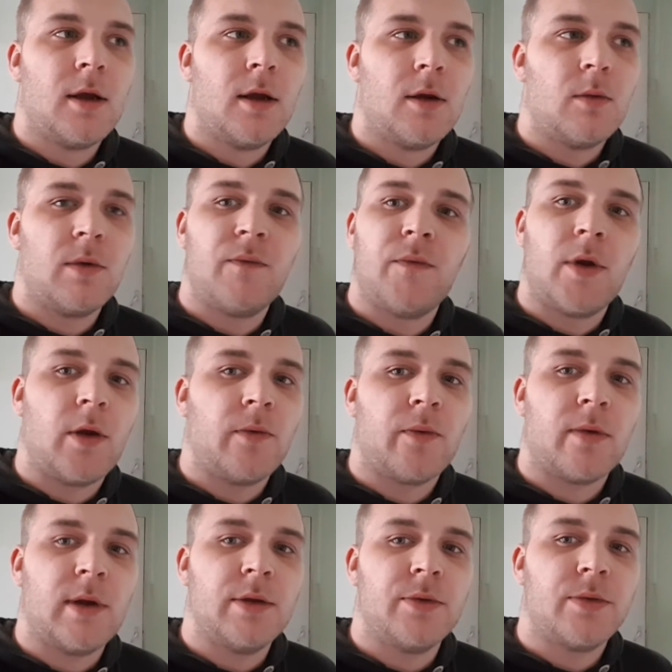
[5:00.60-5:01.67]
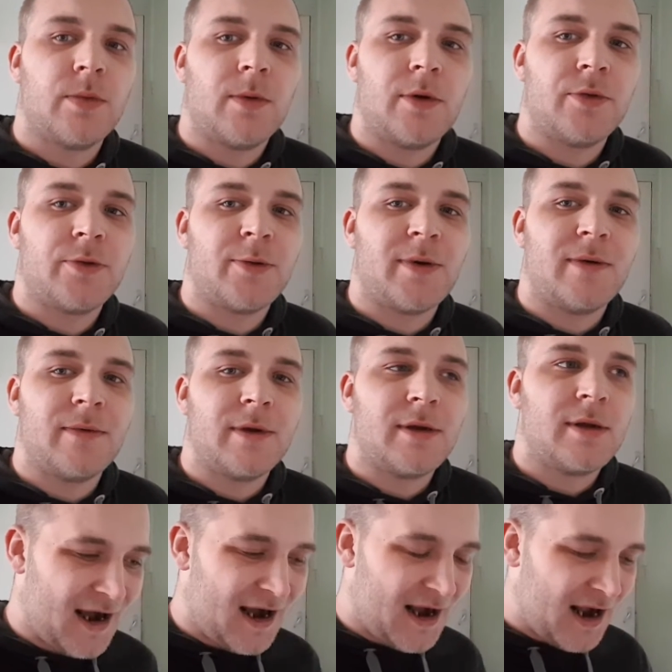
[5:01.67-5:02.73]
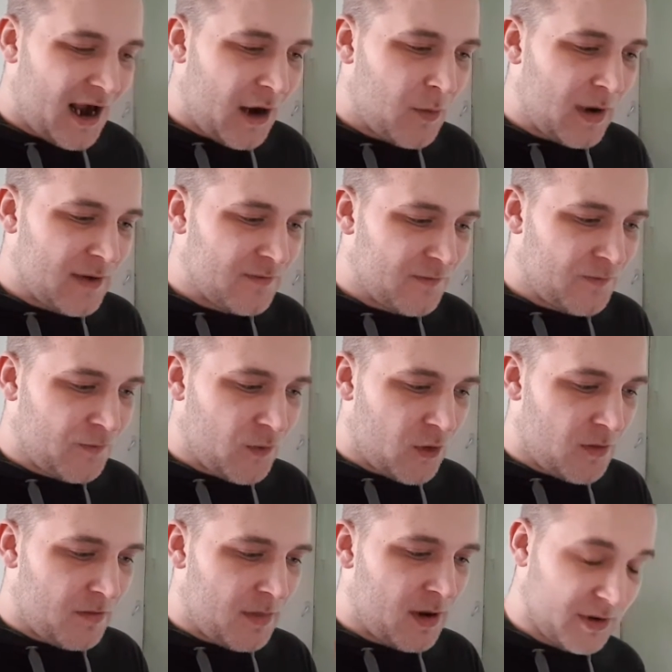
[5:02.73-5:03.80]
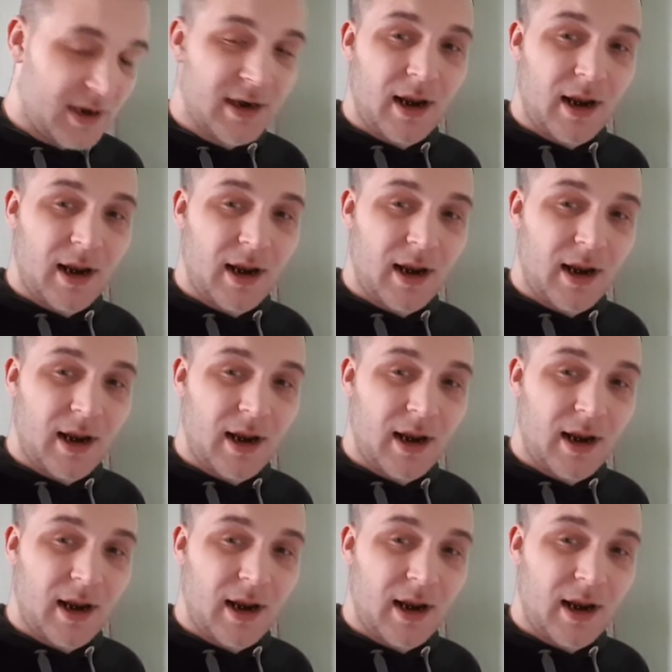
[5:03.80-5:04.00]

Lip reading: with no friends whatsoever. I went from being